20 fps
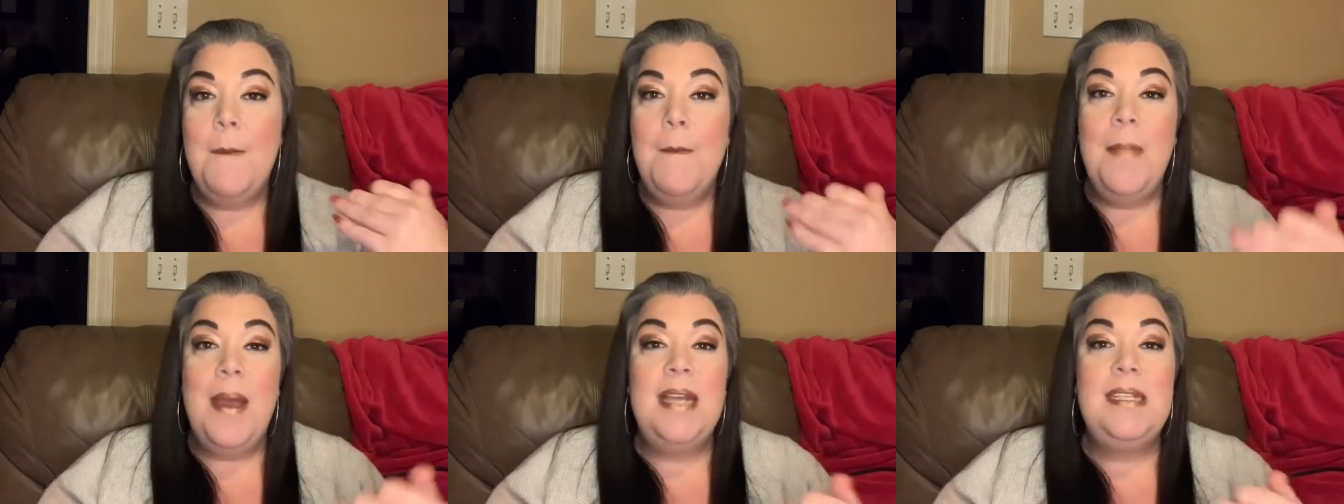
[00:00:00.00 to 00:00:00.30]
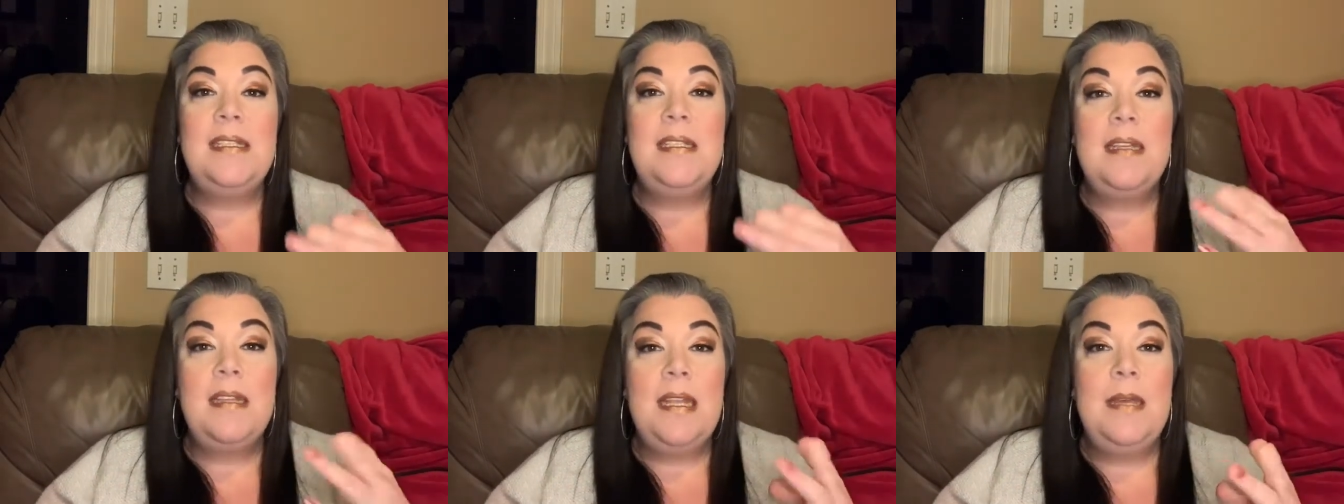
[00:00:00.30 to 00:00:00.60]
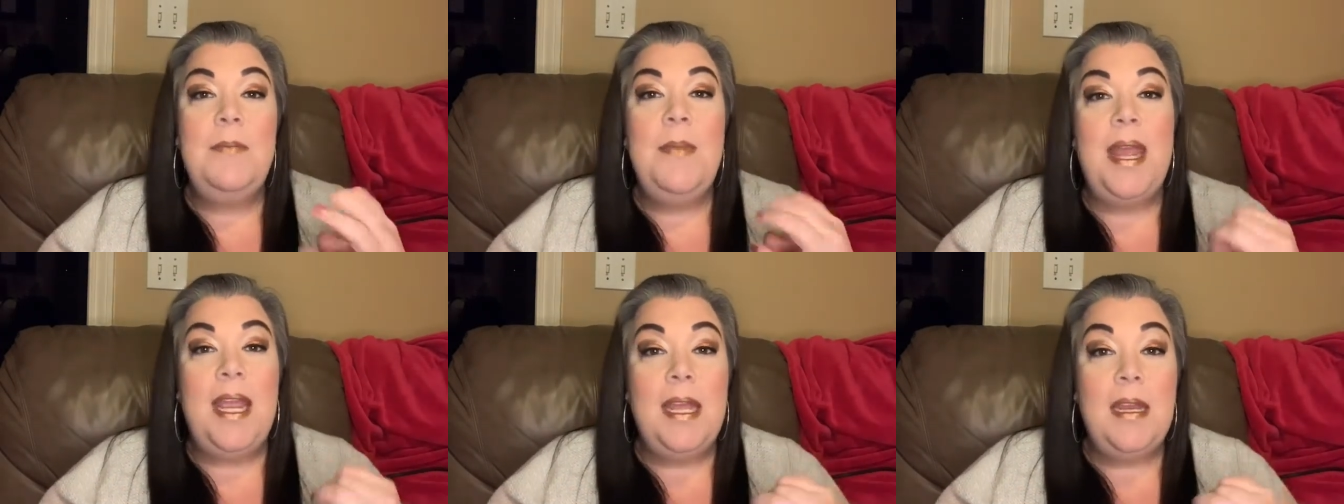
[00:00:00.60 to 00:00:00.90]
basically
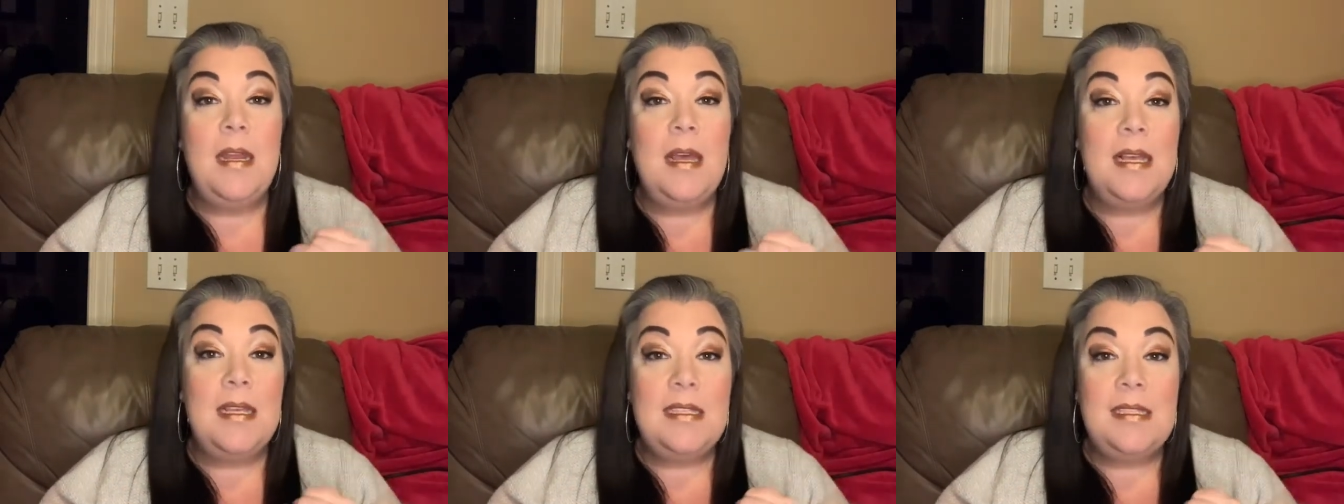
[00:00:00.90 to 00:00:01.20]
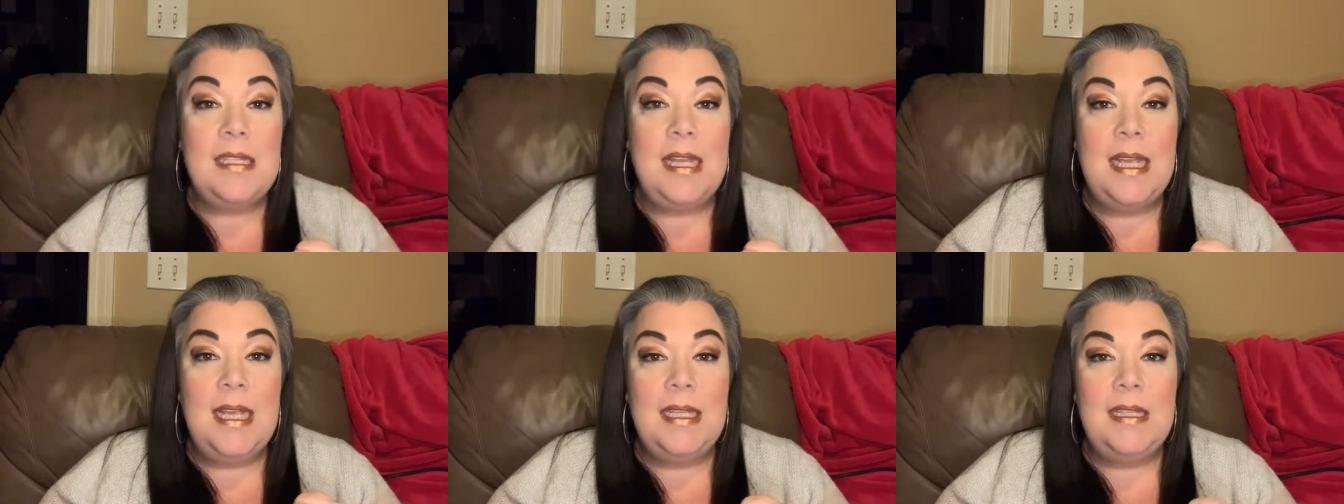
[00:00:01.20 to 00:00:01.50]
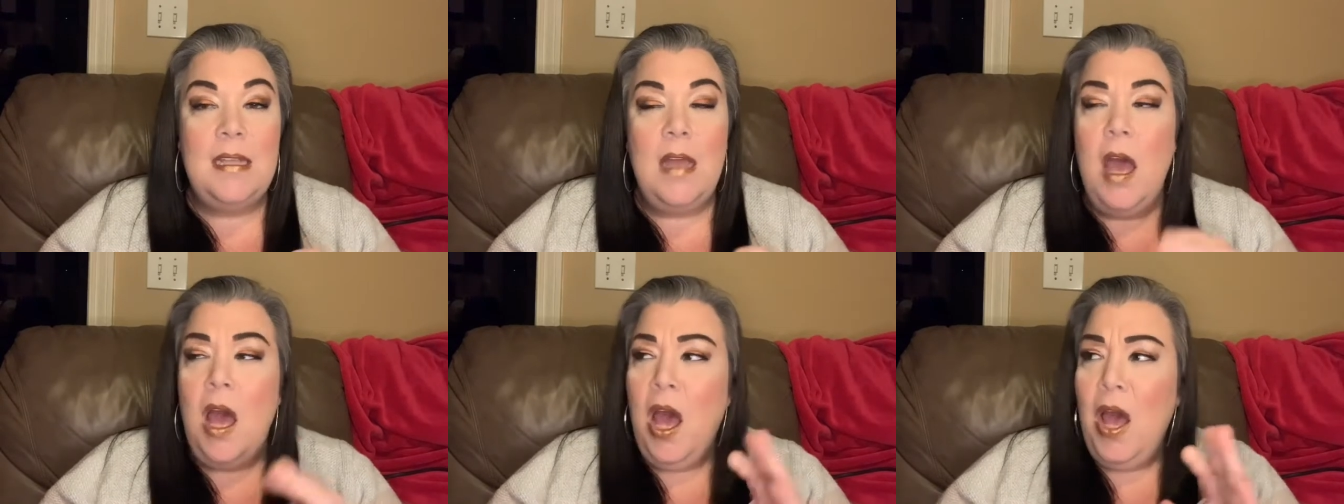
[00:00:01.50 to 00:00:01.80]
making us
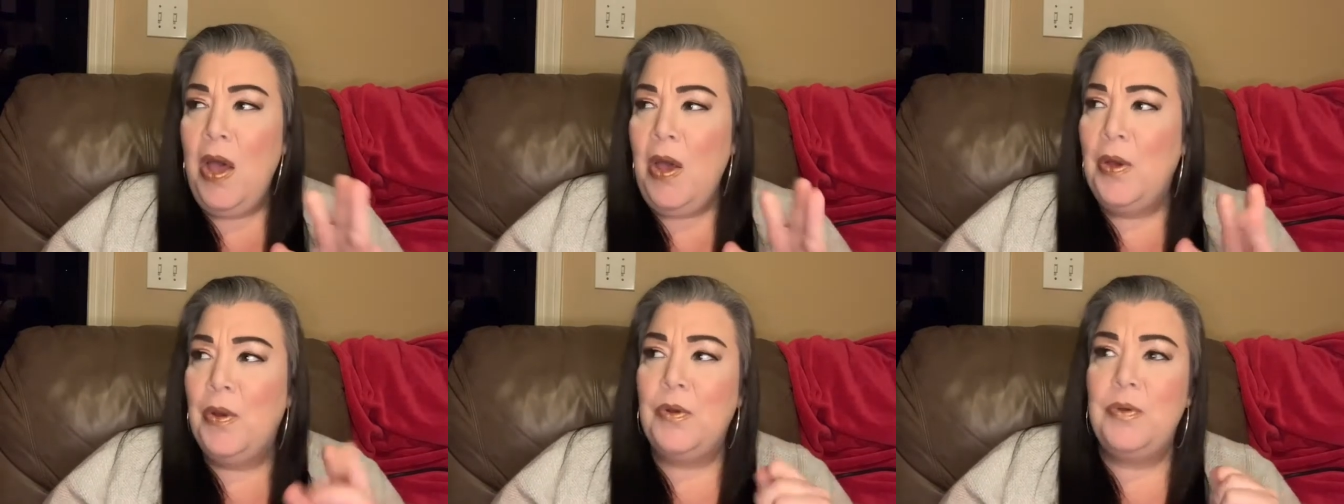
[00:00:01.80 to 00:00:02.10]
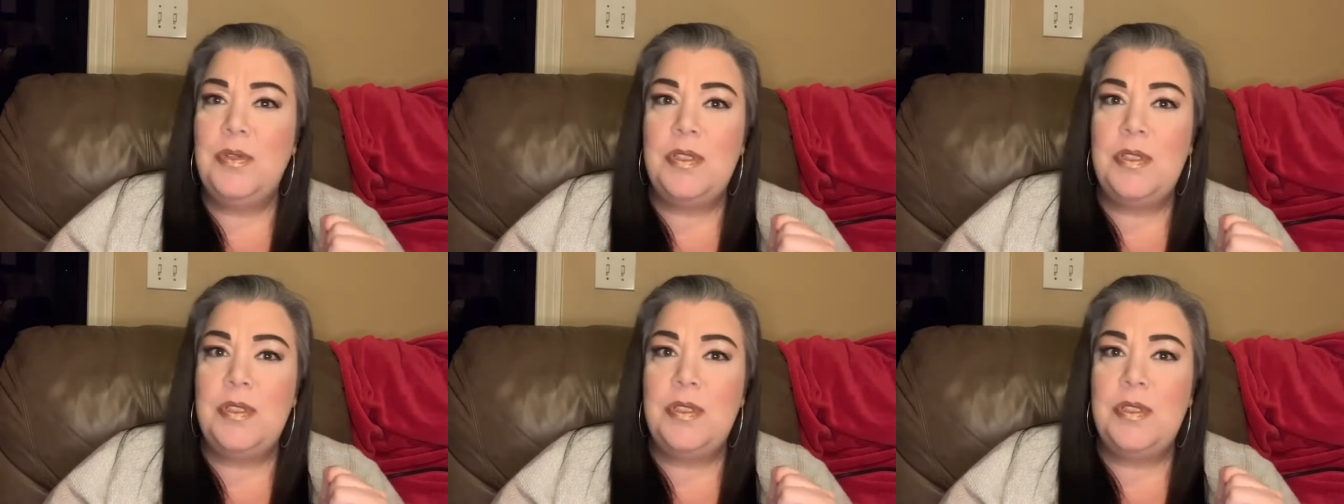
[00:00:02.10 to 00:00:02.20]
think, oh,